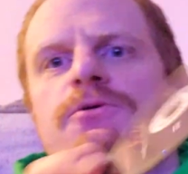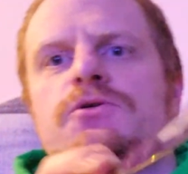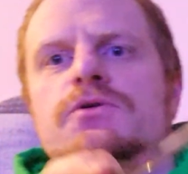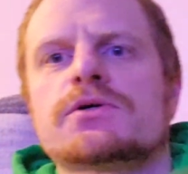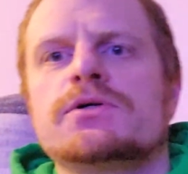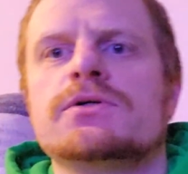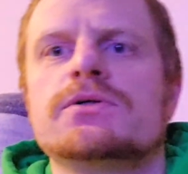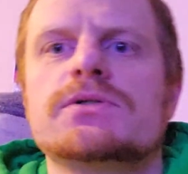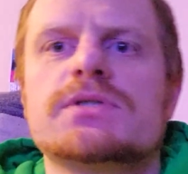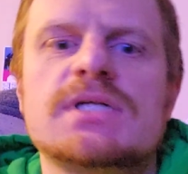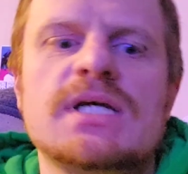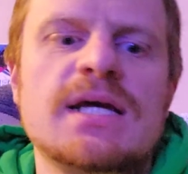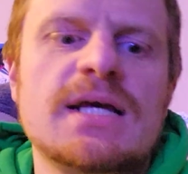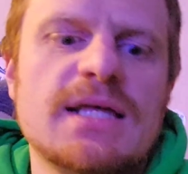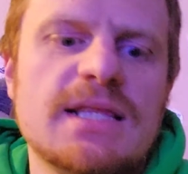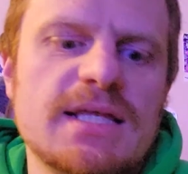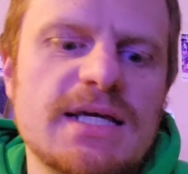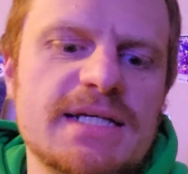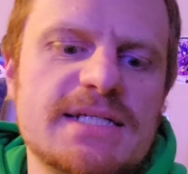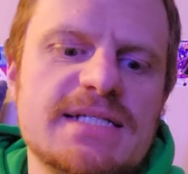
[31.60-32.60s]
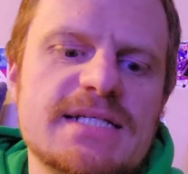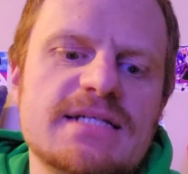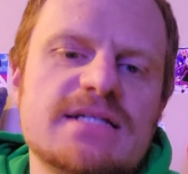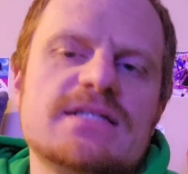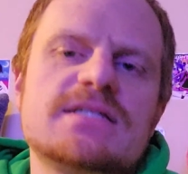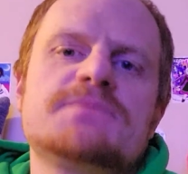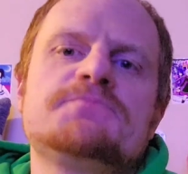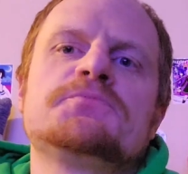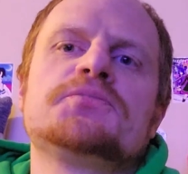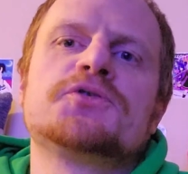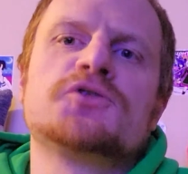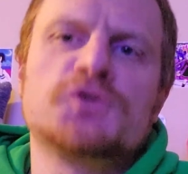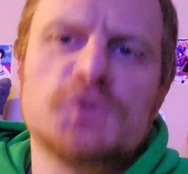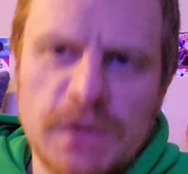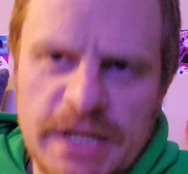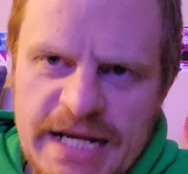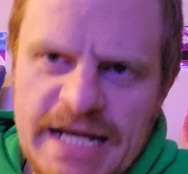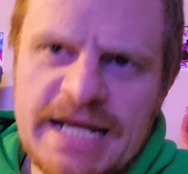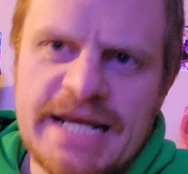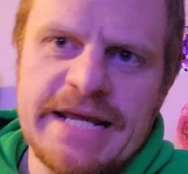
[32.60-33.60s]
Cruise. This is
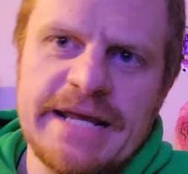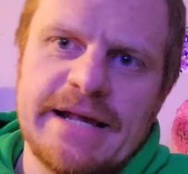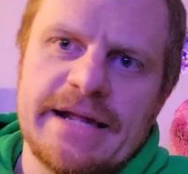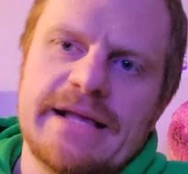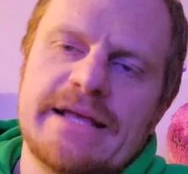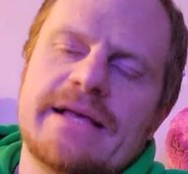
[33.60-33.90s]
pre